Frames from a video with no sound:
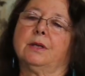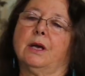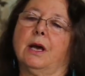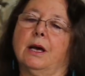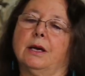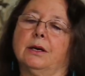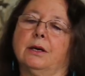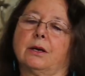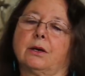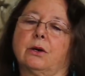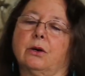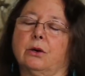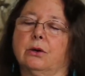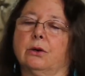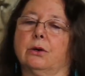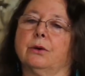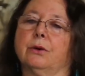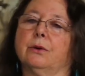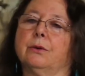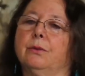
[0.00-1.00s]
that
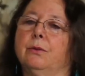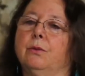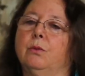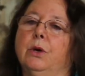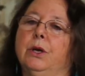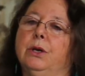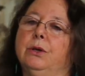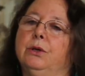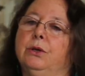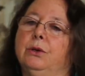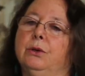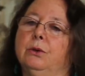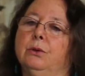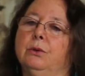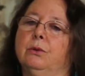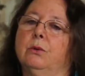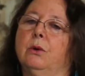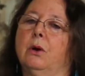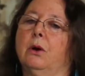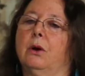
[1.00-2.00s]
occur when
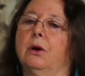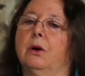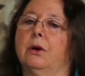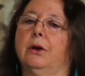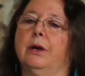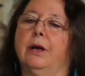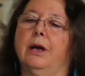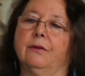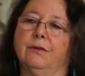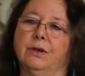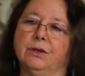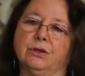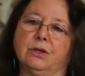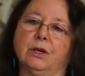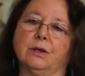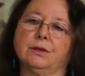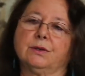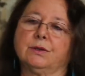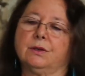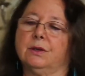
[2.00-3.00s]
you have
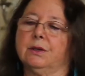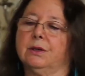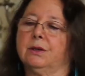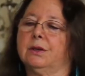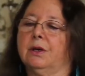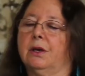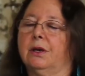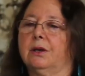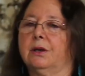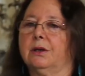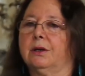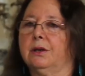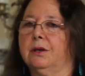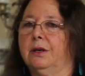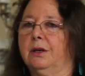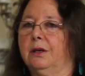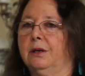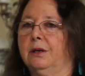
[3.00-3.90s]
ingested a